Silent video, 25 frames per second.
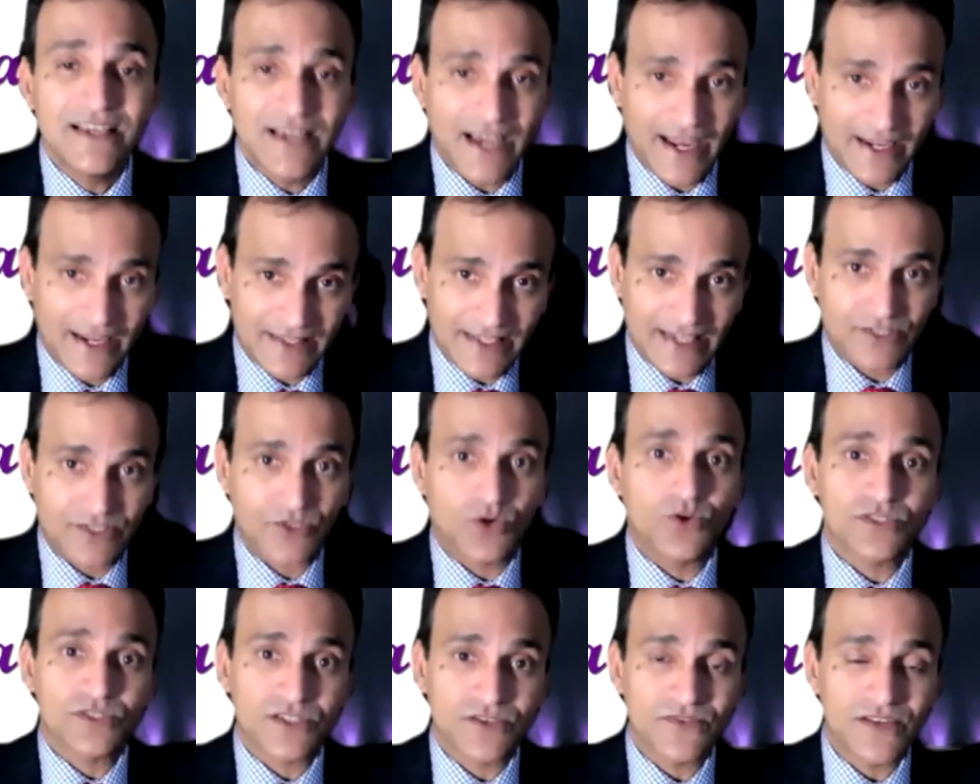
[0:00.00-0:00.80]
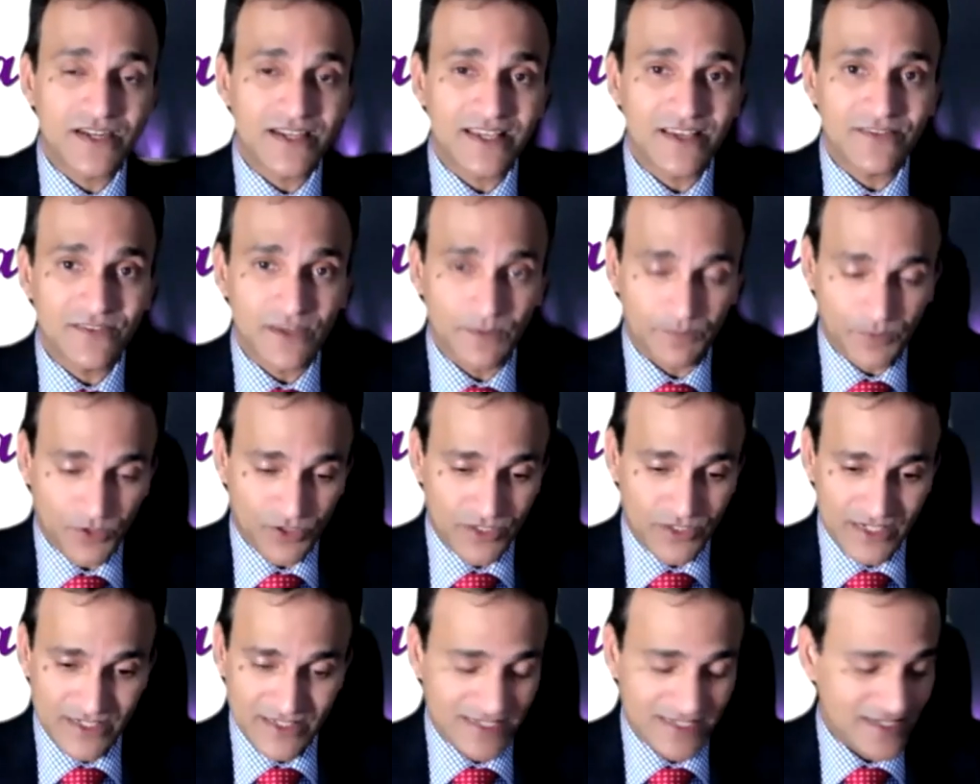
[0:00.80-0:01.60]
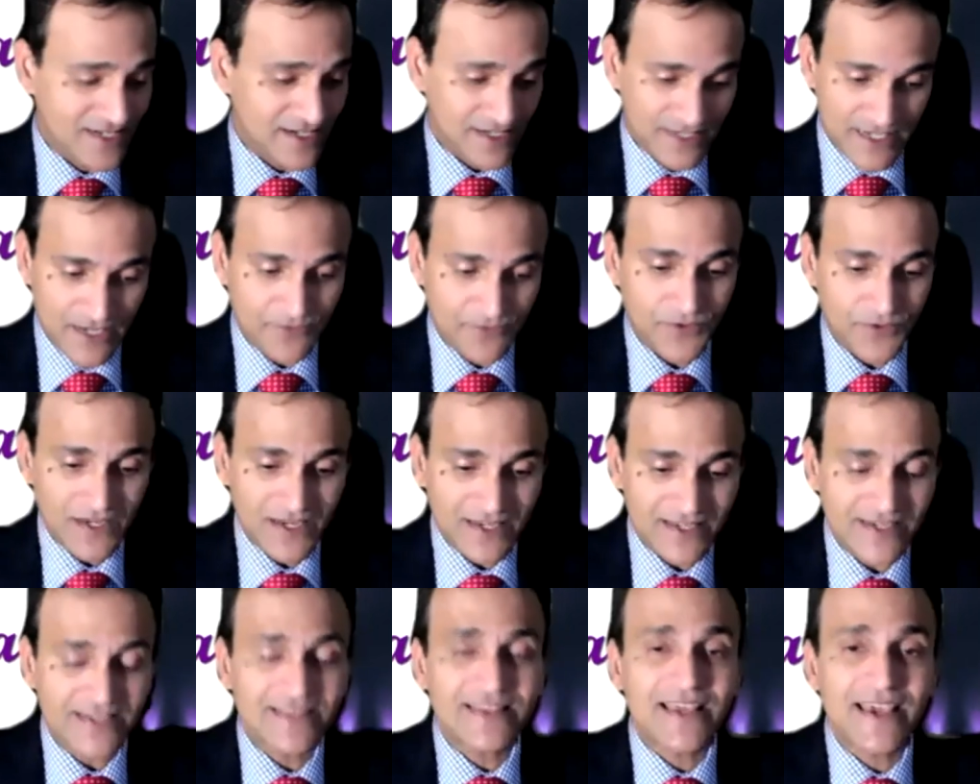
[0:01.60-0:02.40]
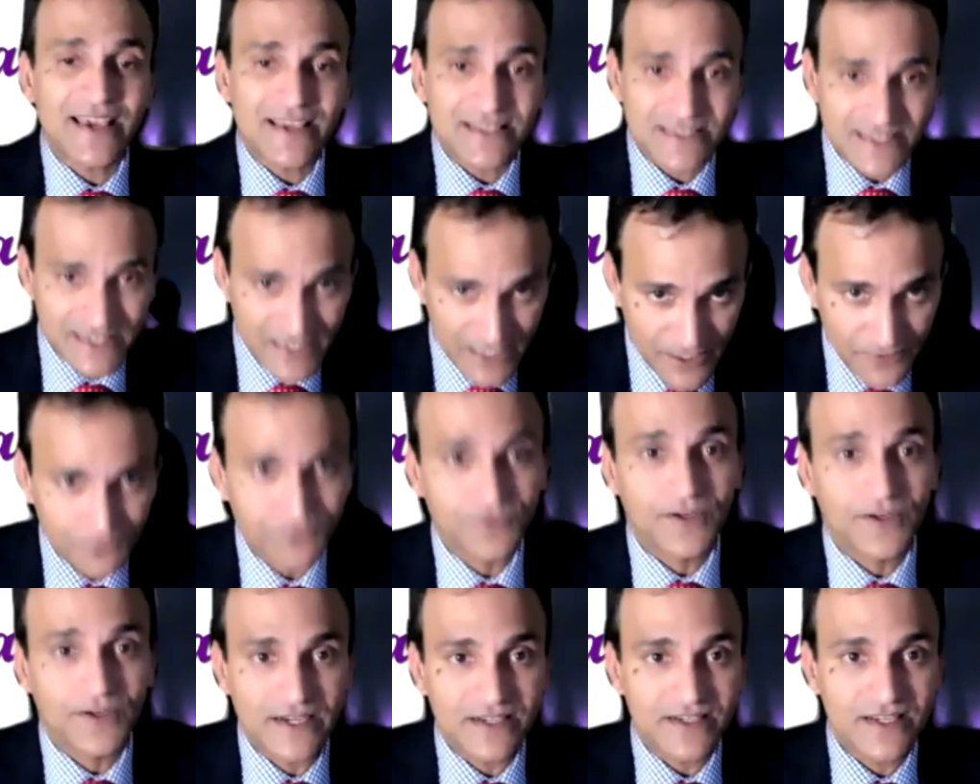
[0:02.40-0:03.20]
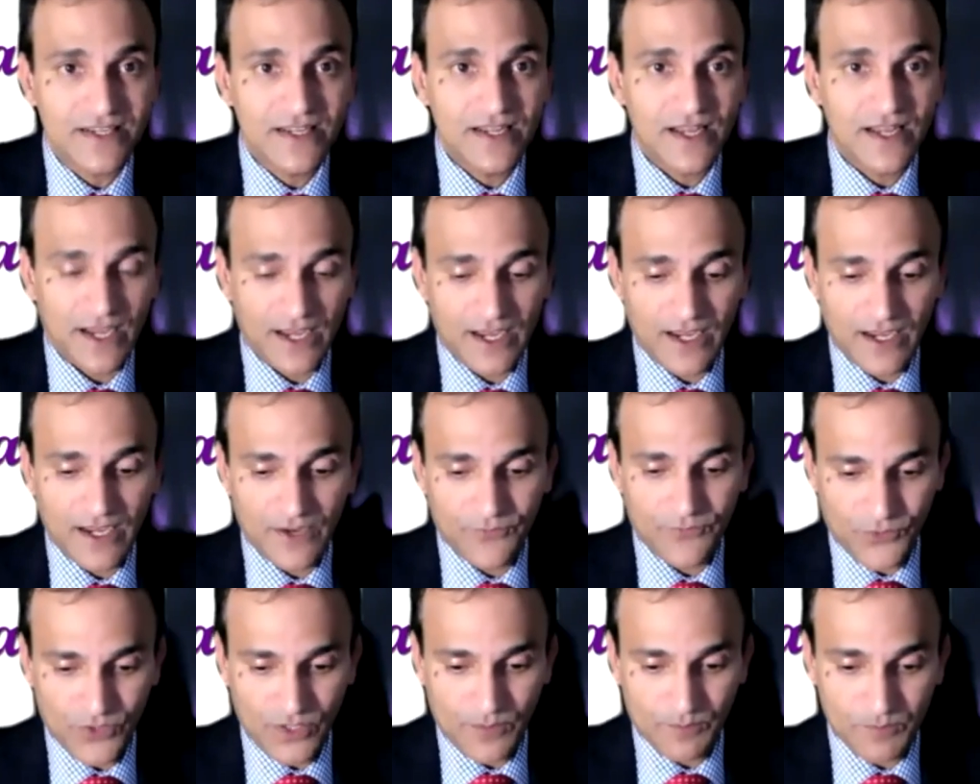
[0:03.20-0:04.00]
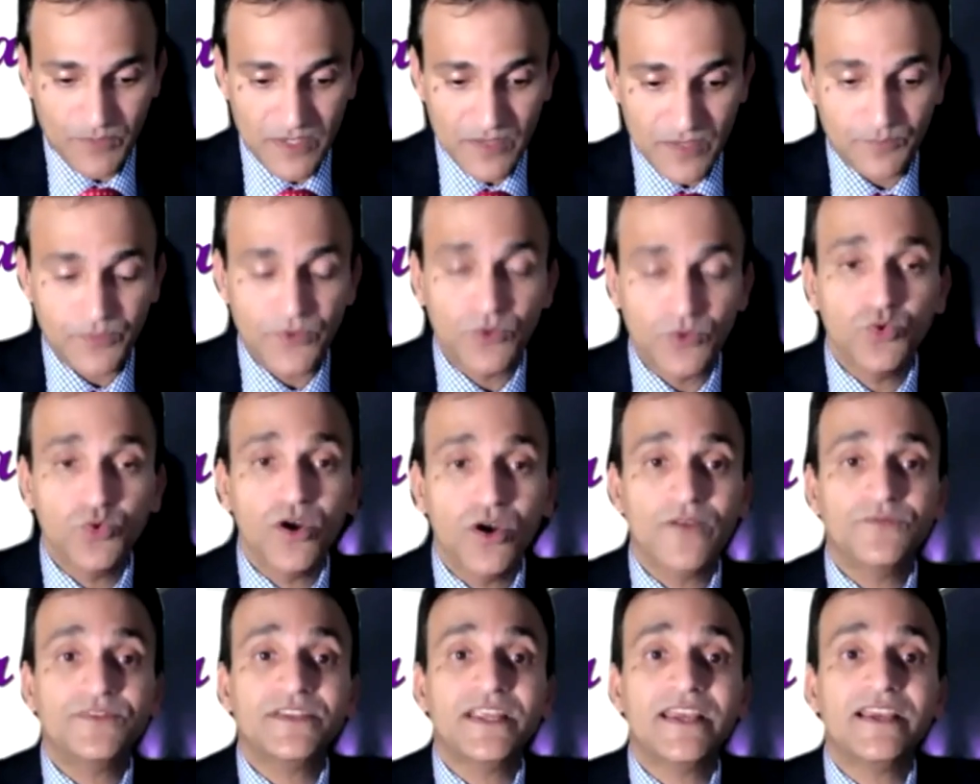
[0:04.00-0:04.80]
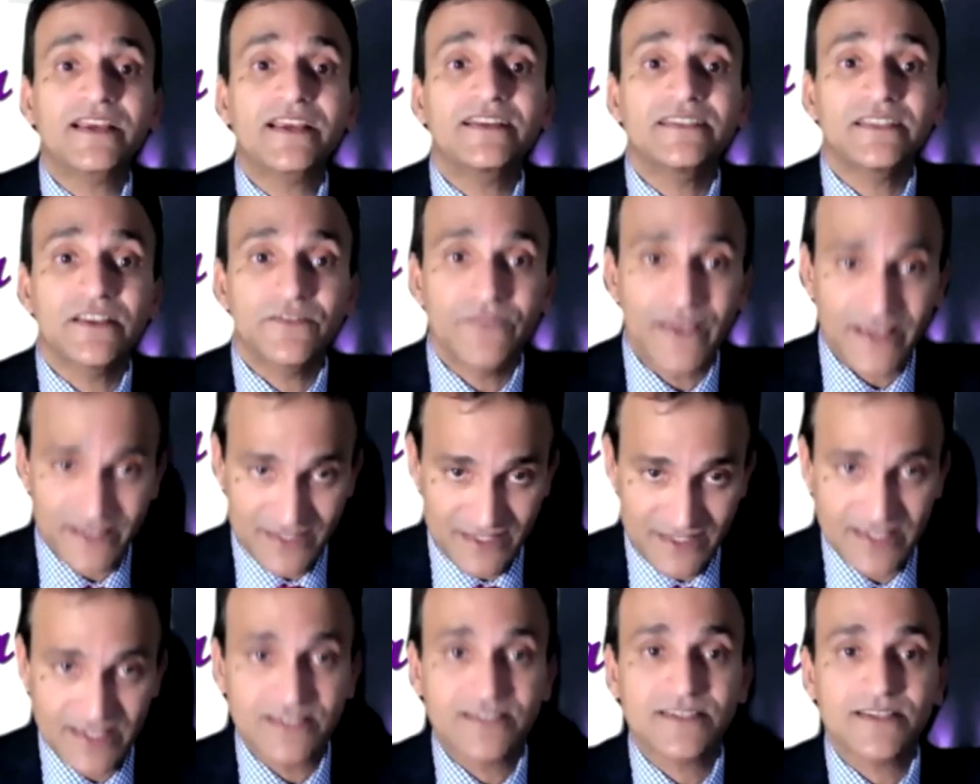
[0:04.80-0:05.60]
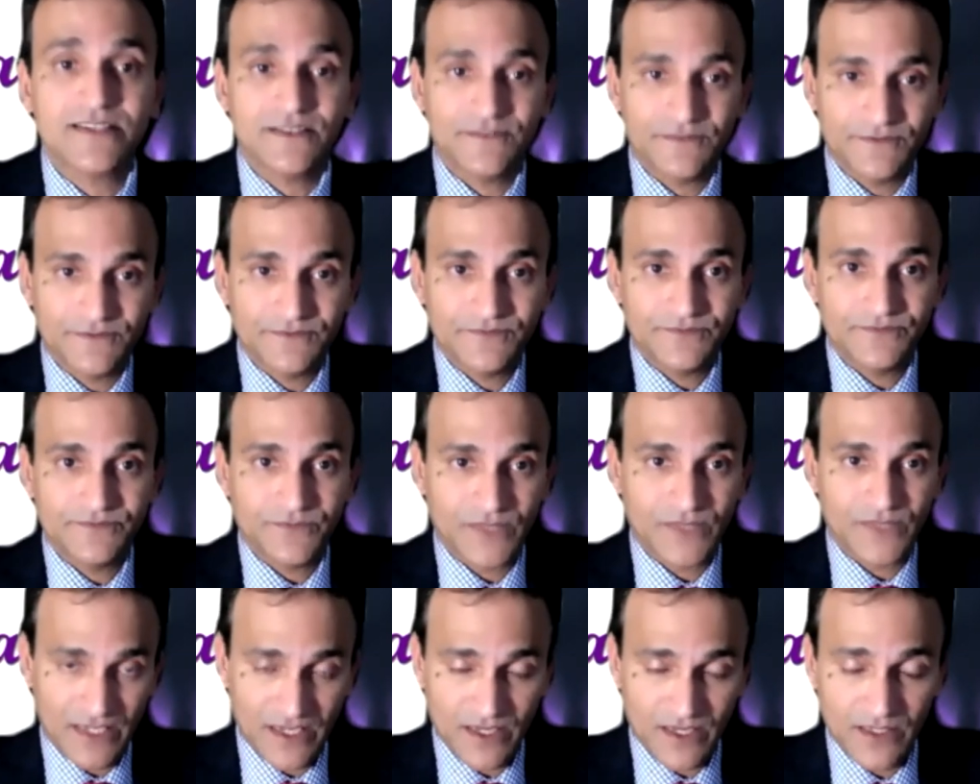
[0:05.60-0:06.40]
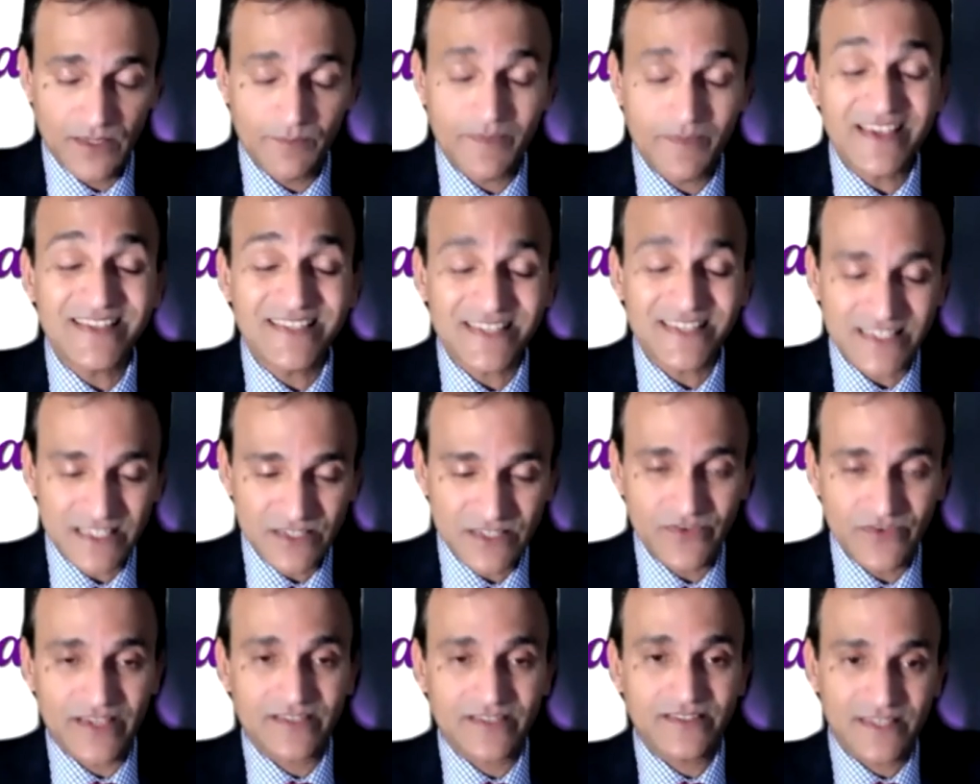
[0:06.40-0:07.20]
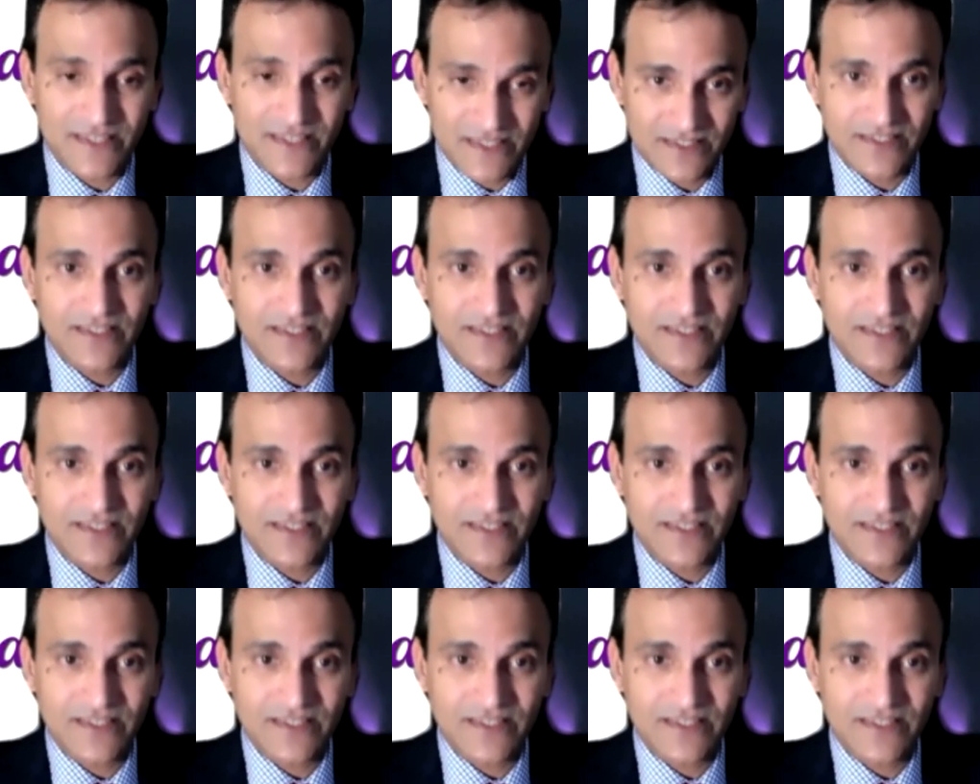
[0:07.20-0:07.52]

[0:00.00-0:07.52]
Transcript: And that also will give the protection. Definitely there's a different for the people who have taken the vaccines. BCG vaccines.